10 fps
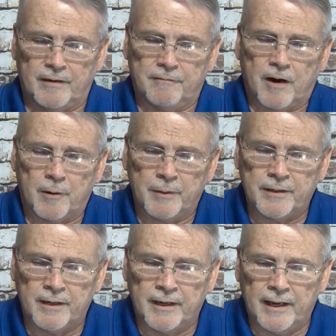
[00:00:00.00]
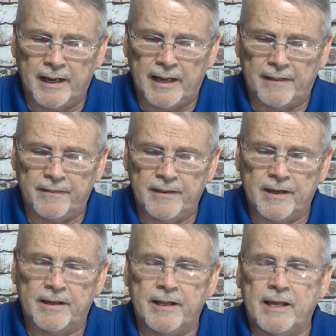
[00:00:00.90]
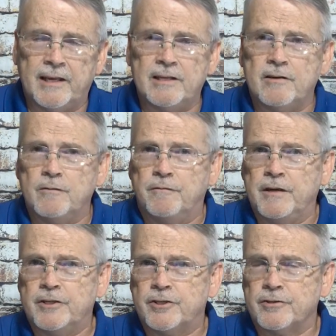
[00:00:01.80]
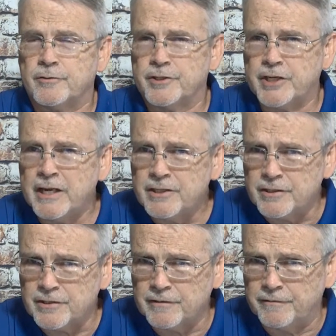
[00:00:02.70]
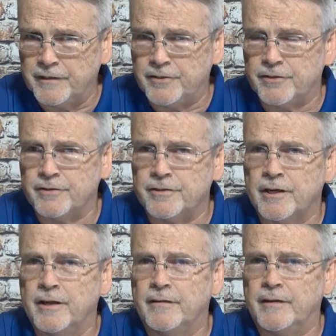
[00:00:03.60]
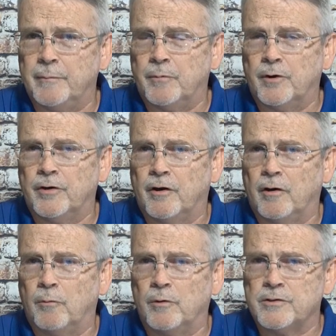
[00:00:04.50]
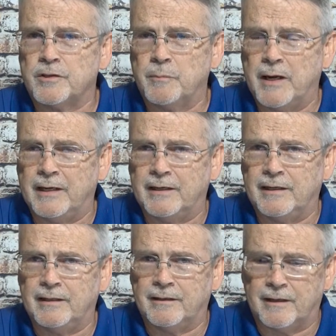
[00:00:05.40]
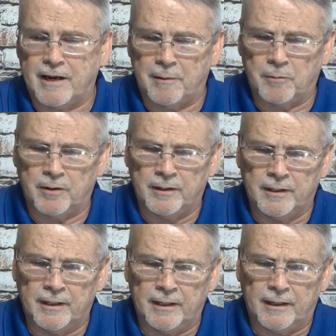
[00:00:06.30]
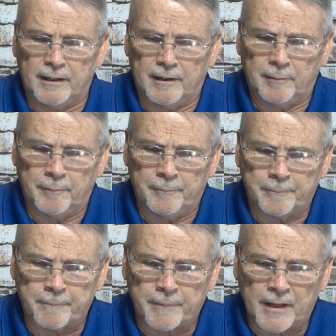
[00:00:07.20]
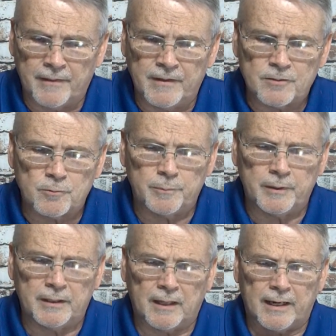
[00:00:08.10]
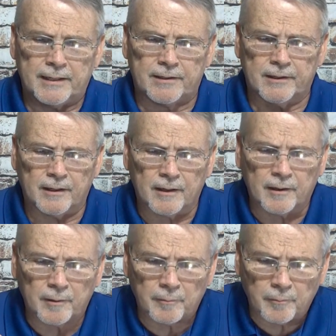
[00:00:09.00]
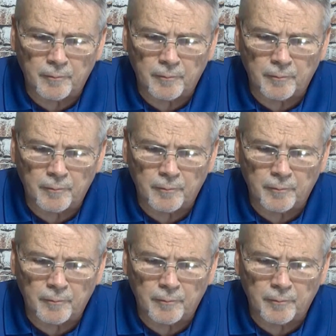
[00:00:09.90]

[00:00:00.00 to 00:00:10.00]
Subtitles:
environment, and then any new features or changes to features that BirdDog wants to make in the camera. And this would be like the